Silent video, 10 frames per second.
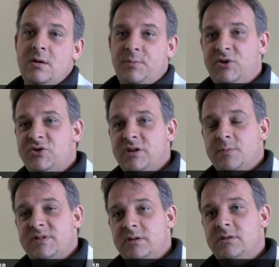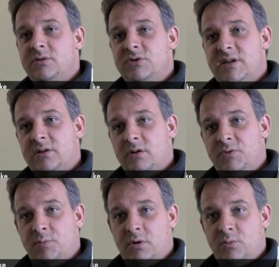Patient comes in, you take off
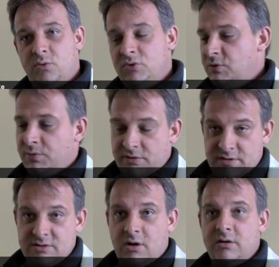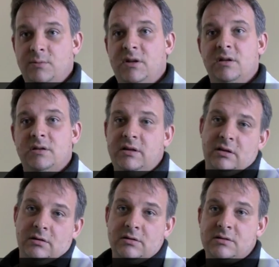the burn wound, you put this on immediately,
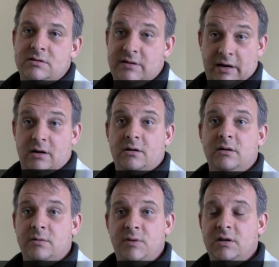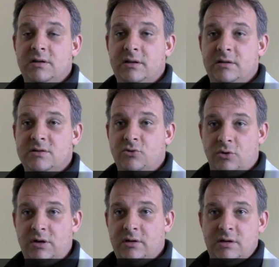and it's there immediately, and it's
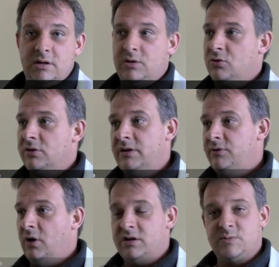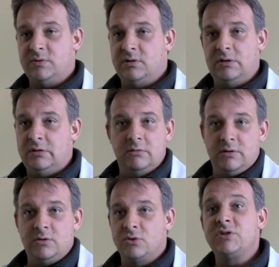grown in. He could leave the hospital
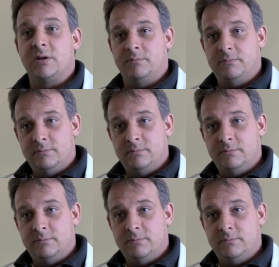in no time.